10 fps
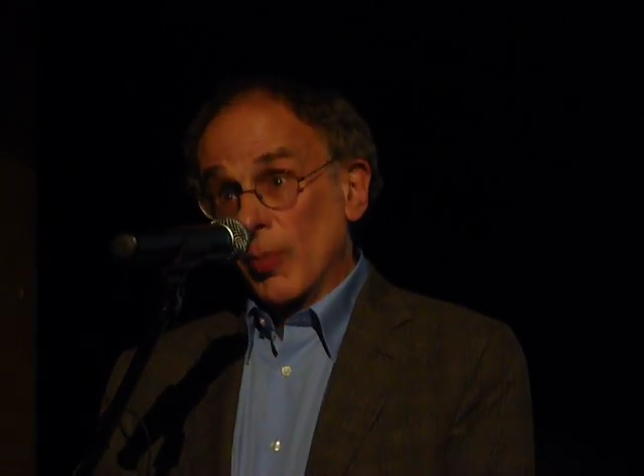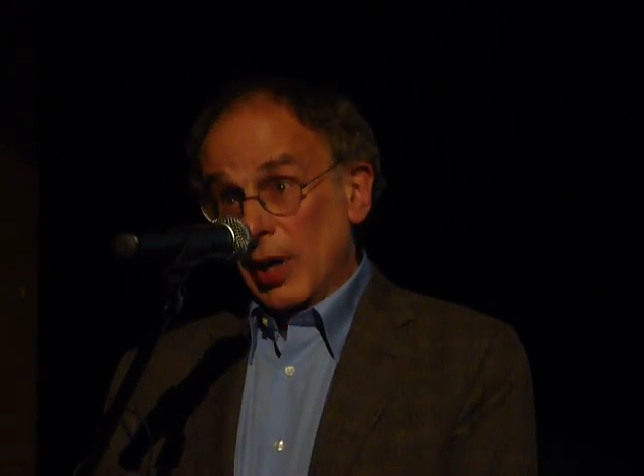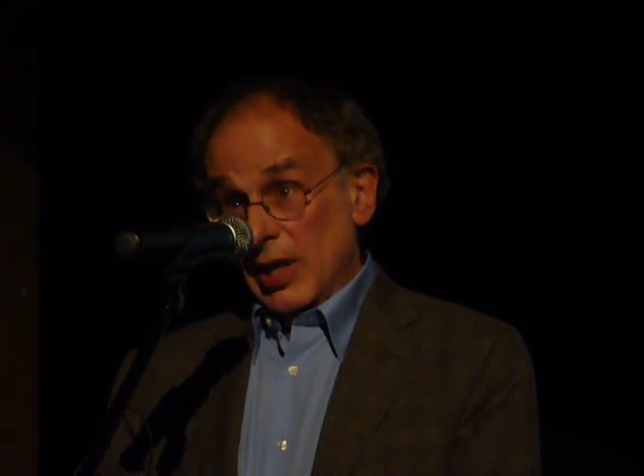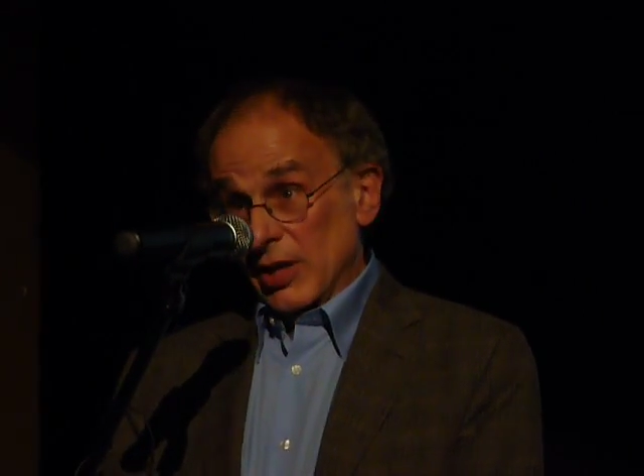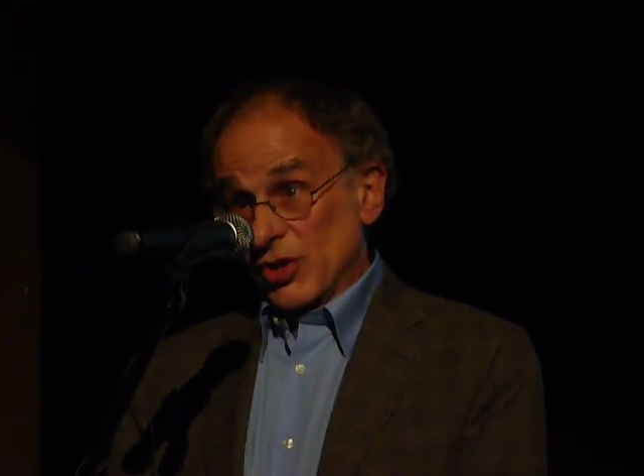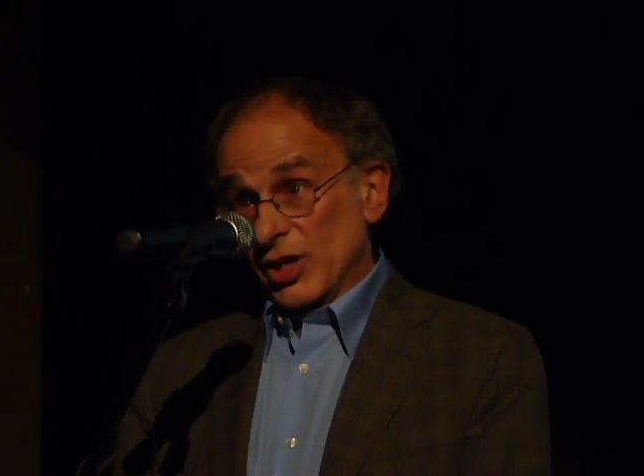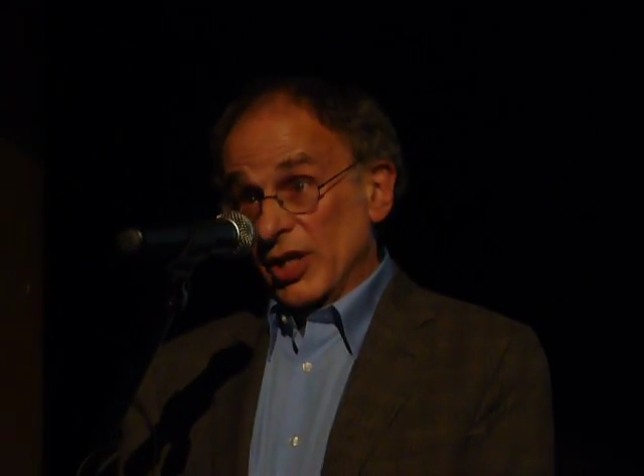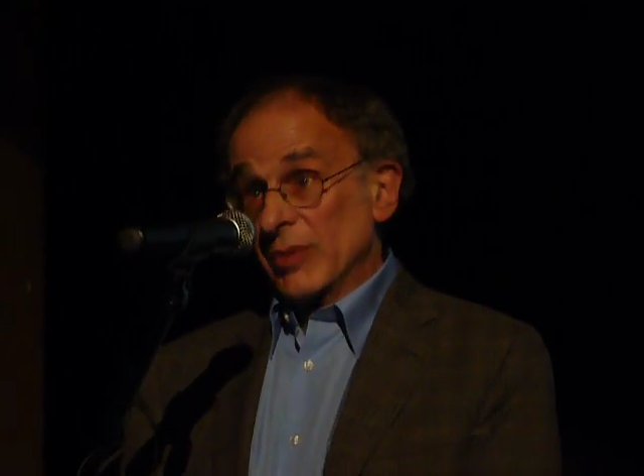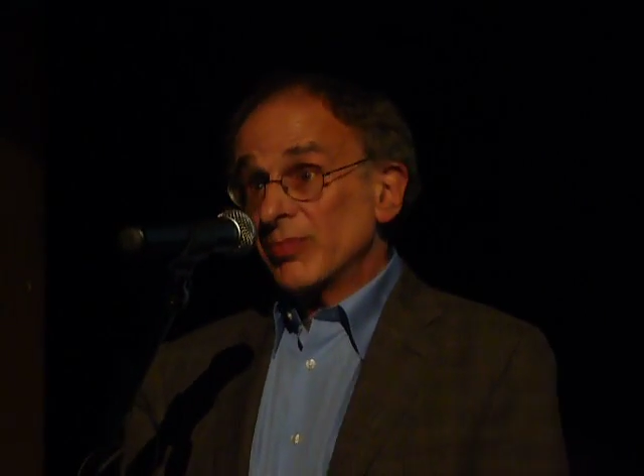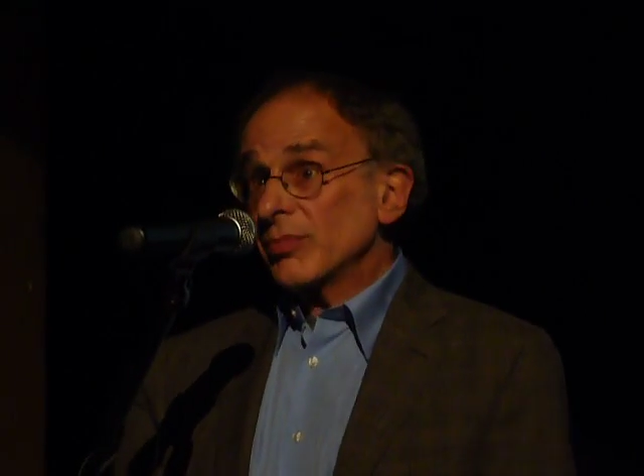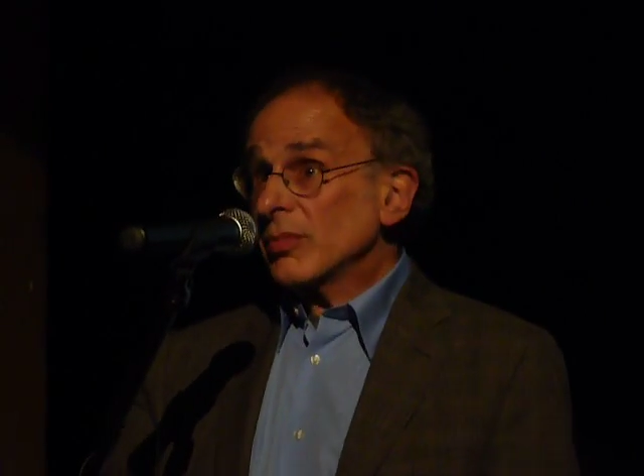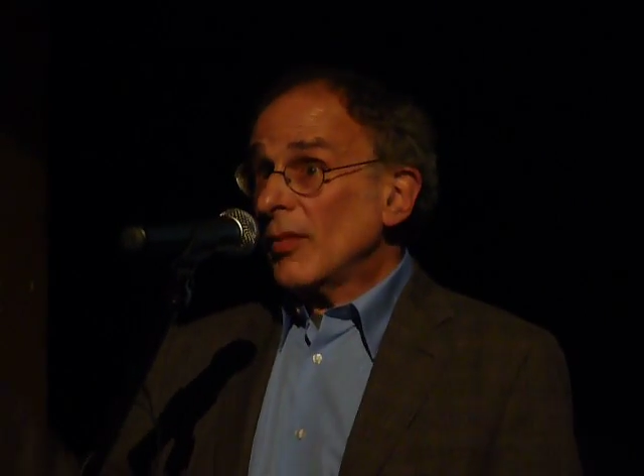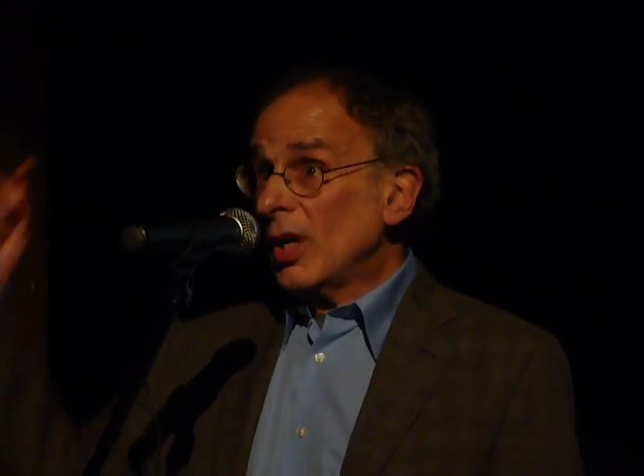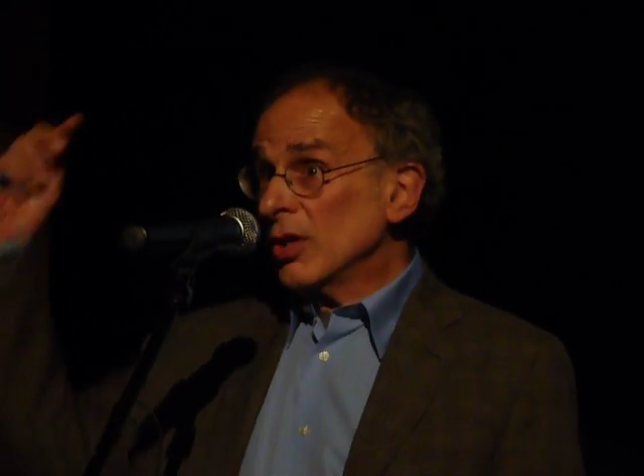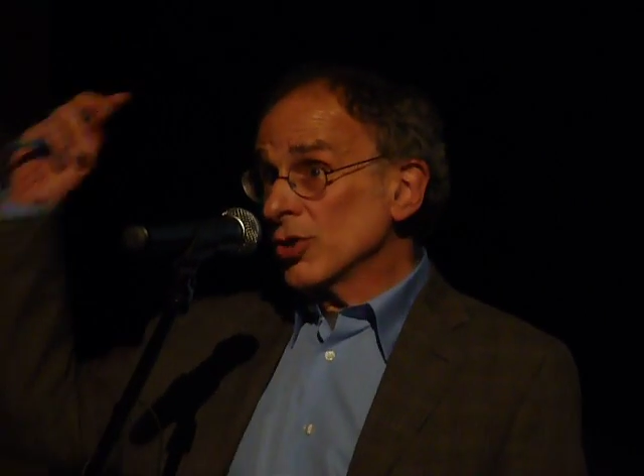policy
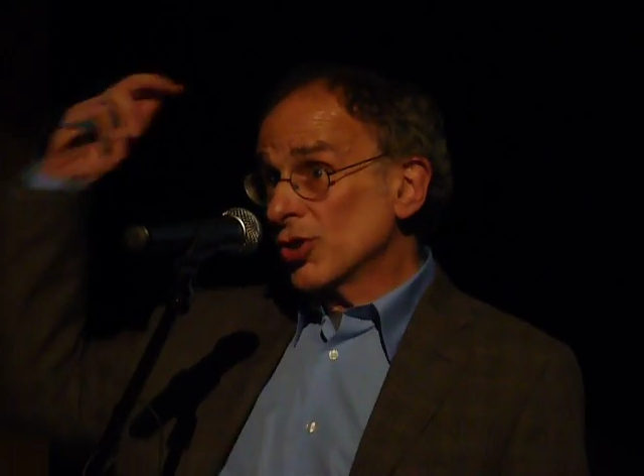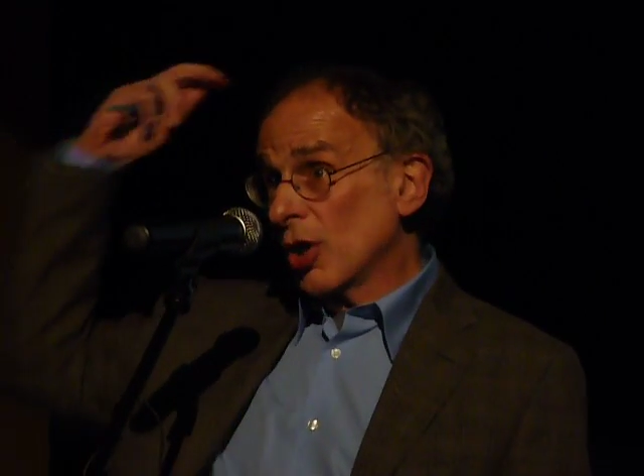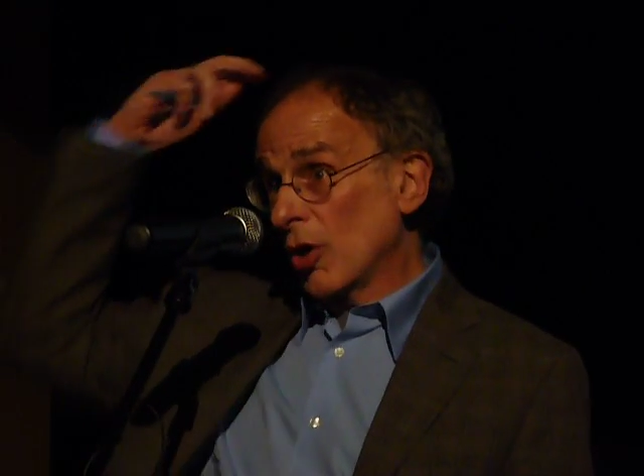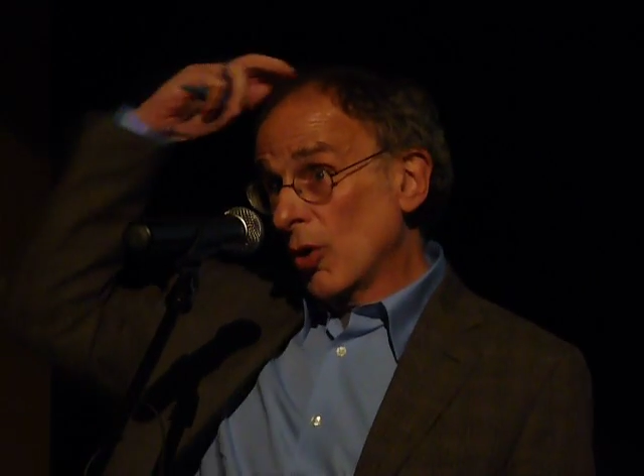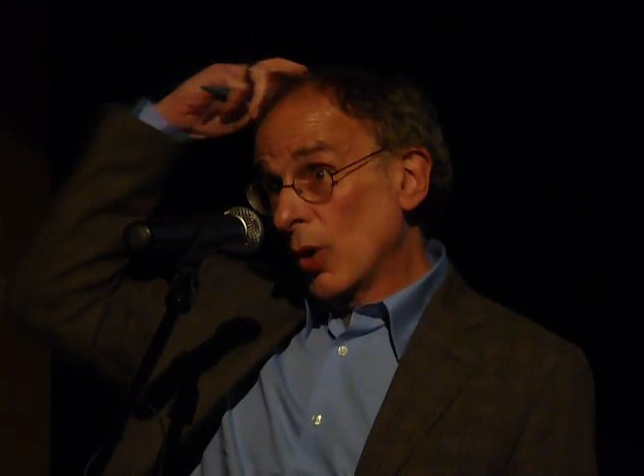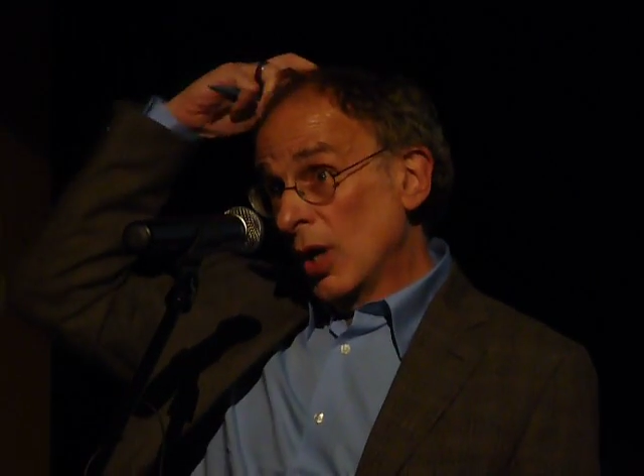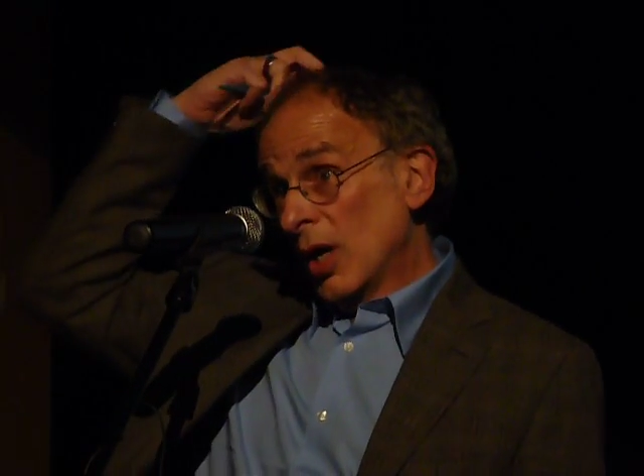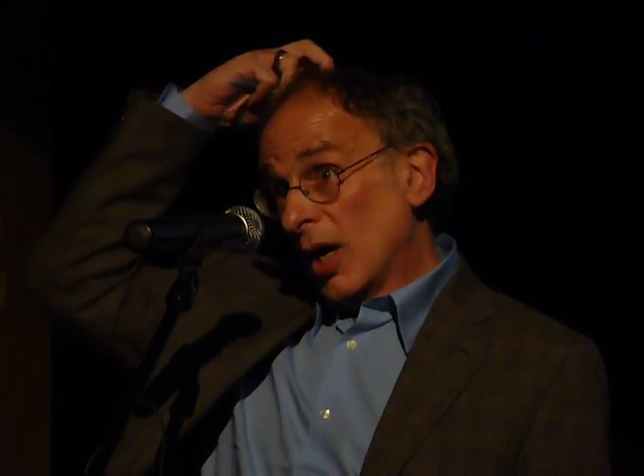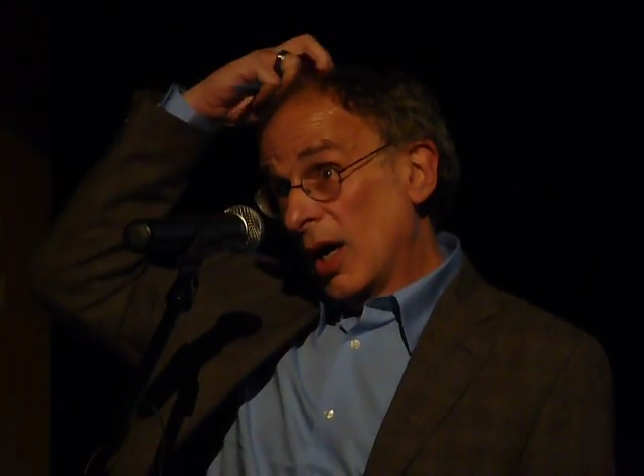so